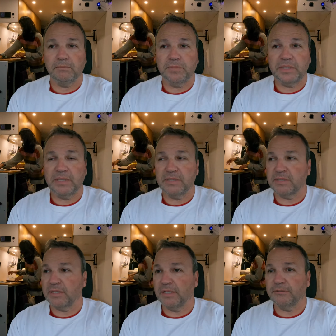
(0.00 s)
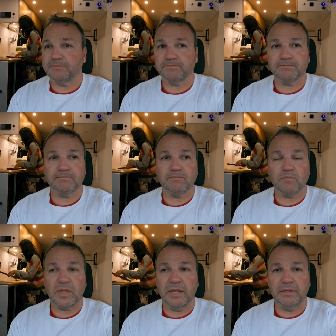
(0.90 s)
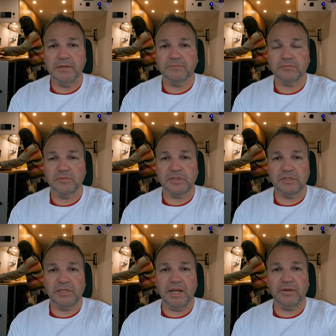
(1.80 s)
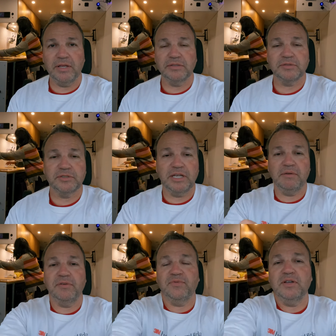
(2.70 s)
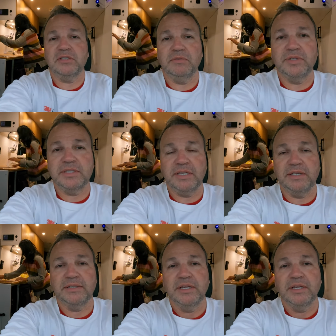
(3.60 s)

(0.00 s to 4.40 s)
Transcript: because I don't know. We're just gonna see how it goes, see how we feel, see what we see.